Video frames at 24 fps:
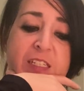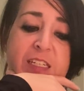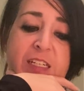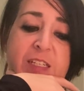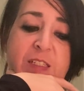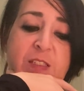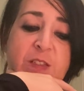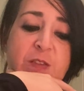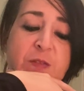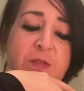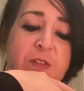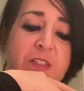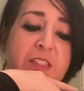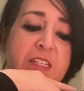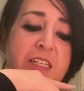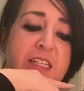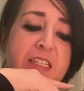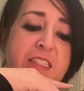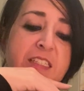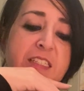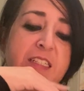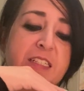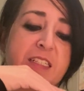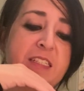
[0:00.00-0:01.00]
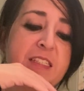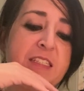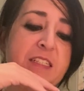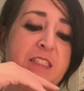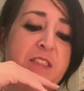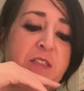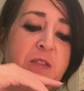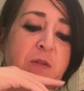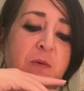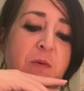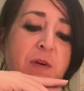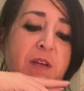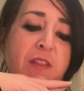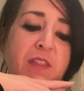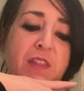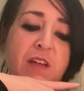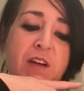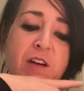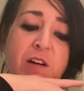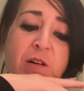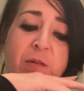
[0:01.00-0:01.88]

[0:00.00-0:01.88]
and I do feel like it's going to deal with...